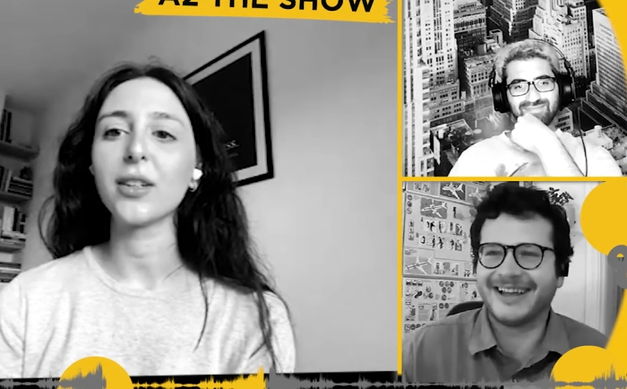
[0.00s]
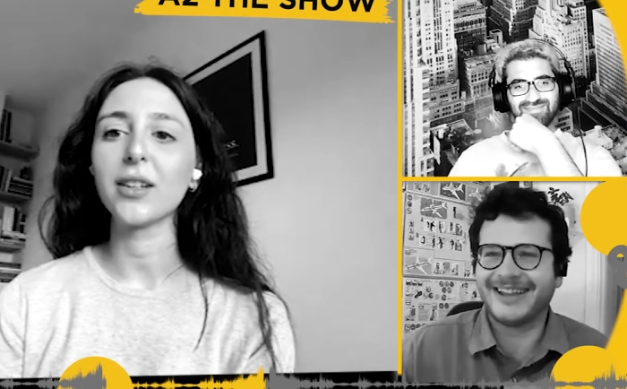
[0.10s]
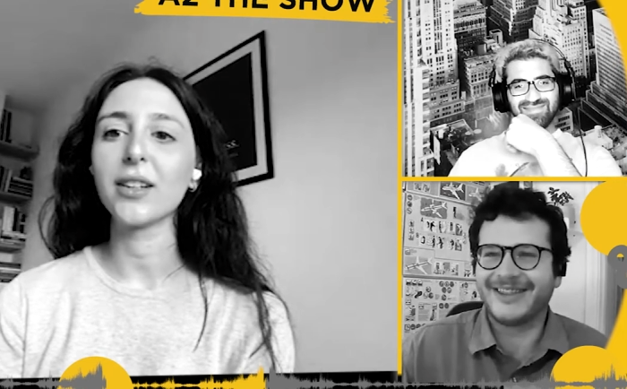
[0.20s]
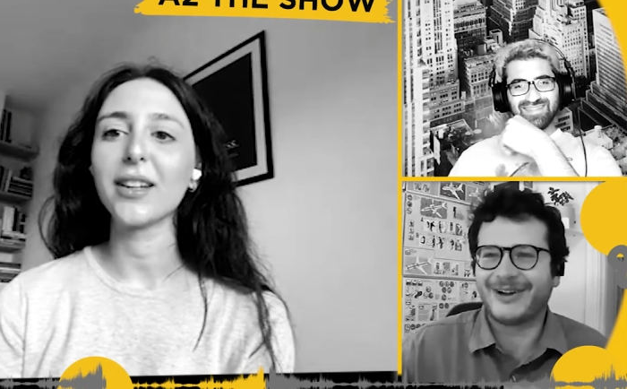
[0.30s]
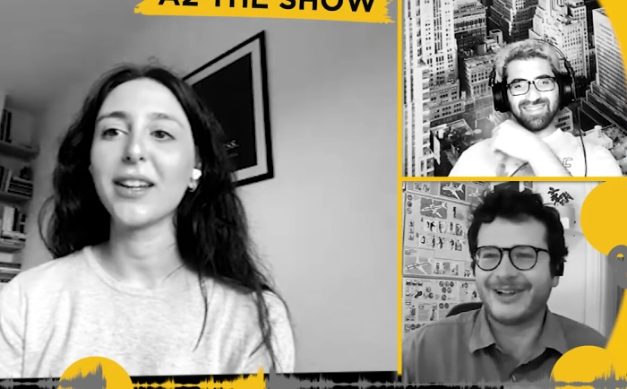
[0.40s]

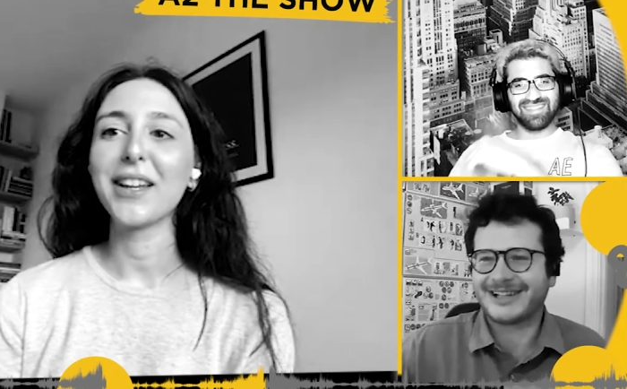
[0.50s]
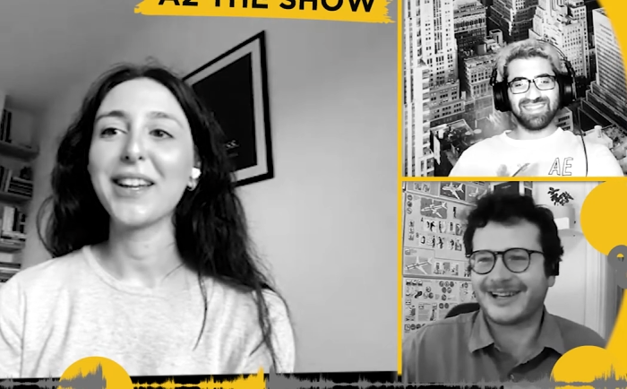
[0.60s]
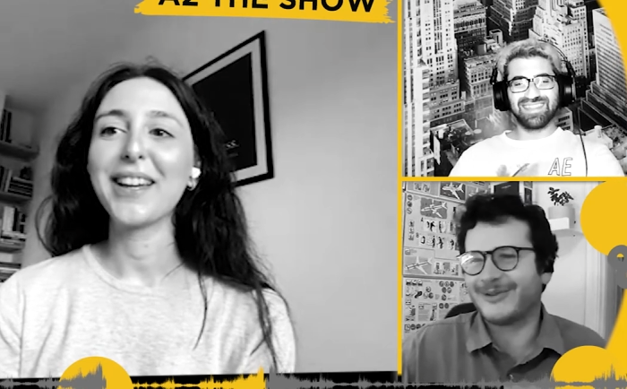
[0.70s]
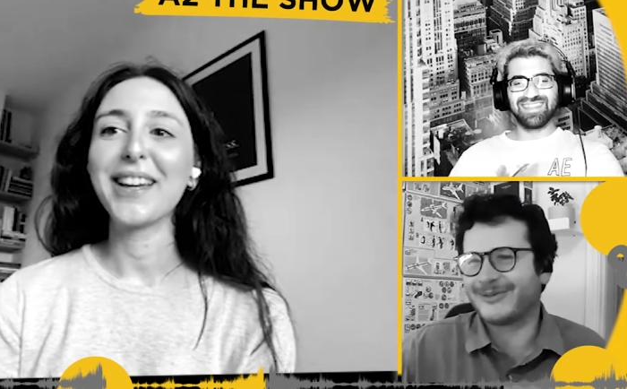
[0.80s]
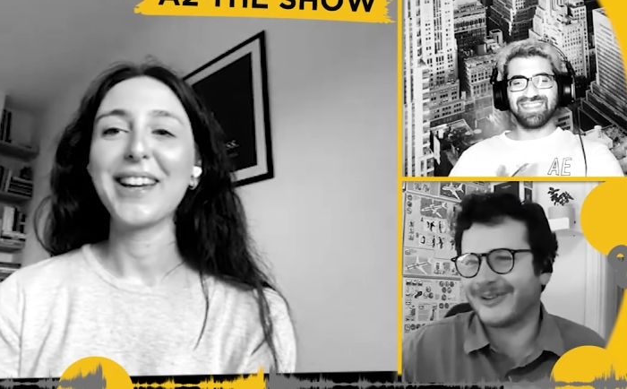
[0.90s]
Speaker 1: They're all
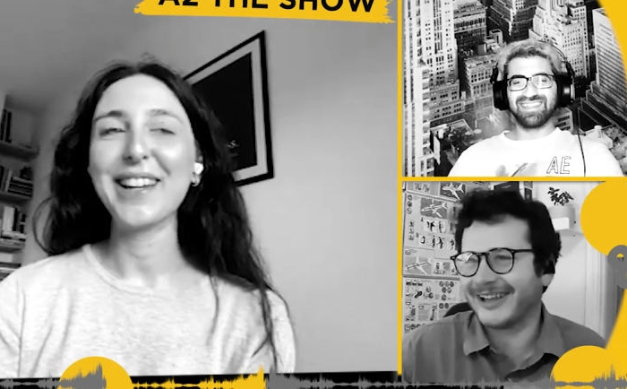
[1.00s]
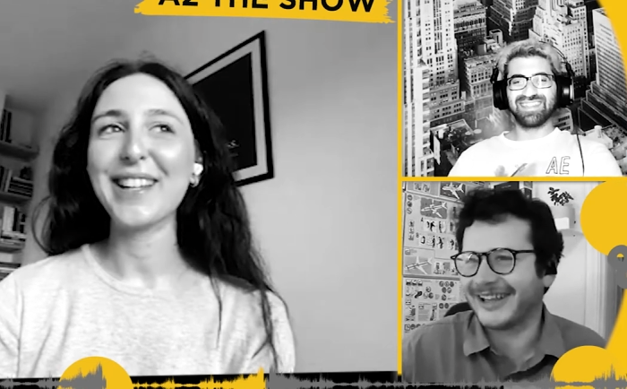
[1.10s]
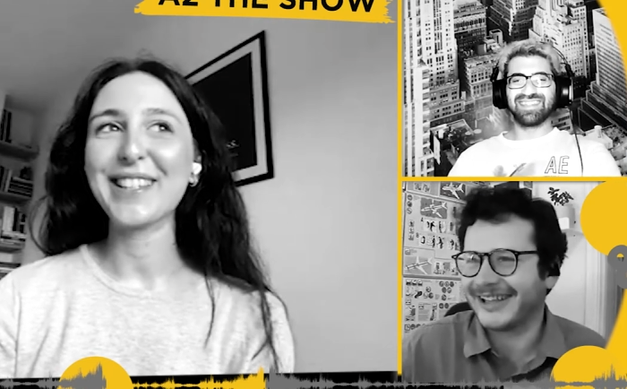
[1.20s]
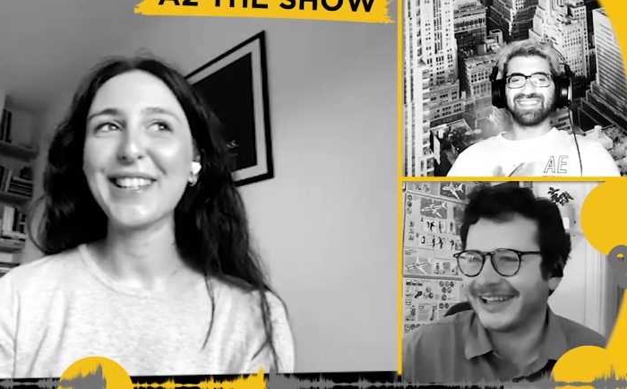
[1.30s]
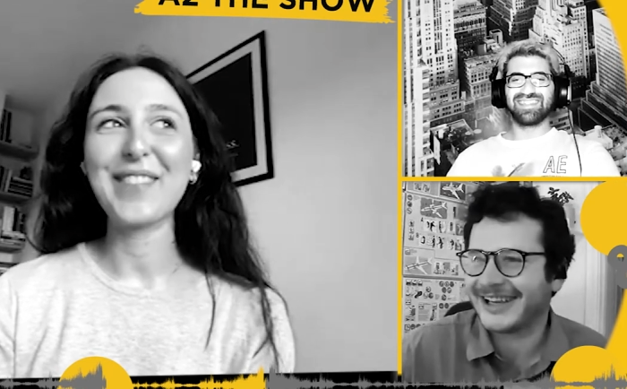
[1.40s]

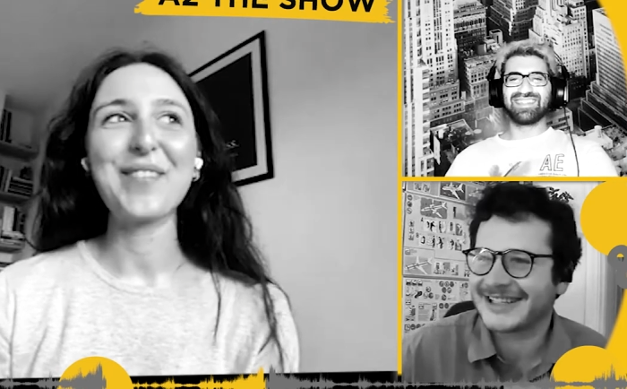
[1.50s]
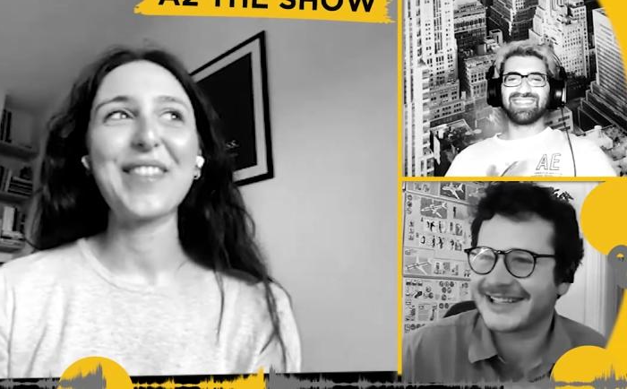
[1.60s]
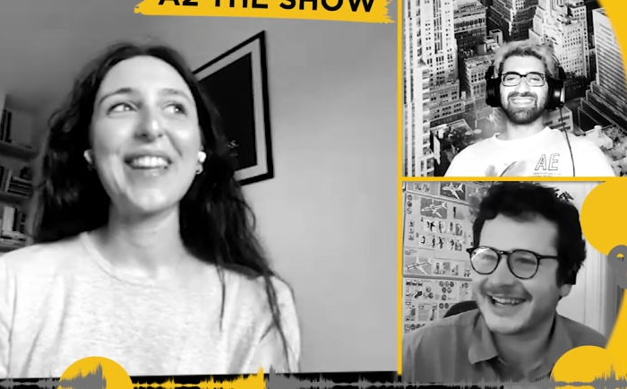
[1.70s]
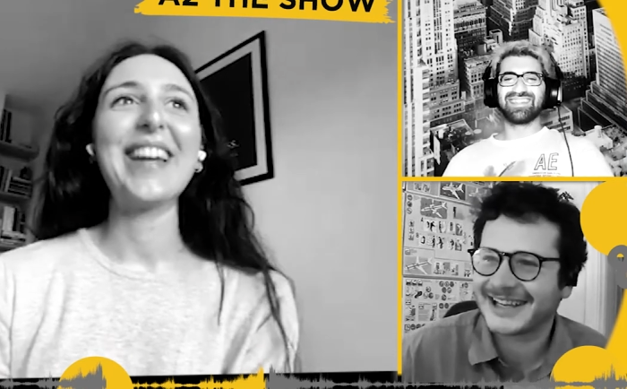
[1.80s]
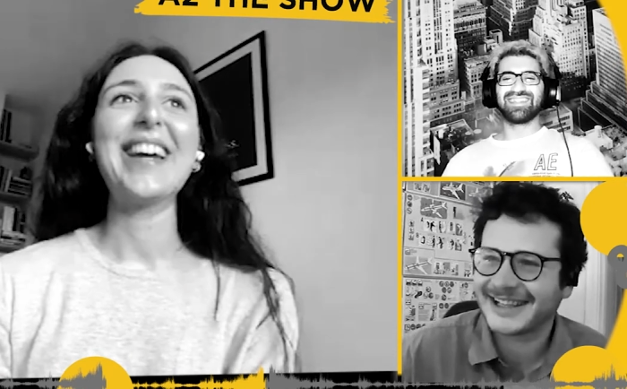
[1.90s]
terrifying. yeah,
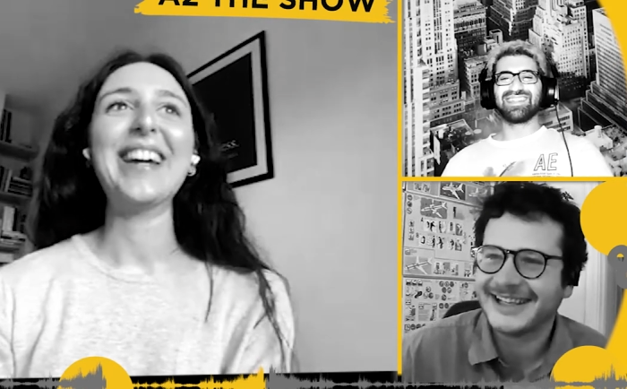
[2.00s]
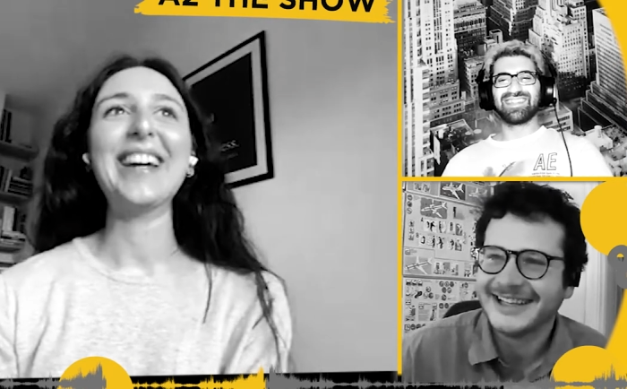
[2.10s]
exactly.